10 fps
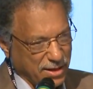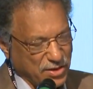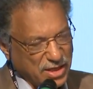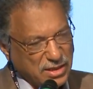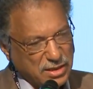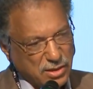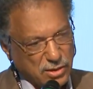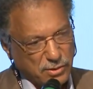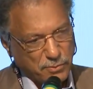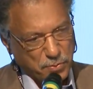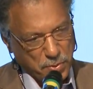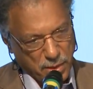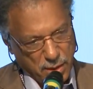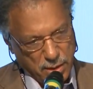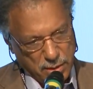This
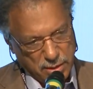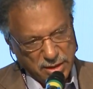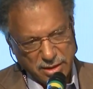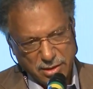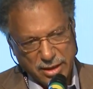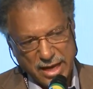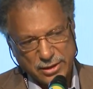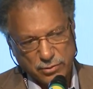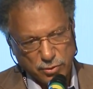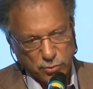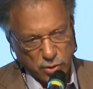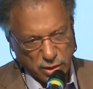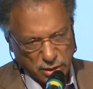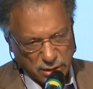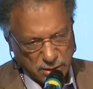is the catch of the world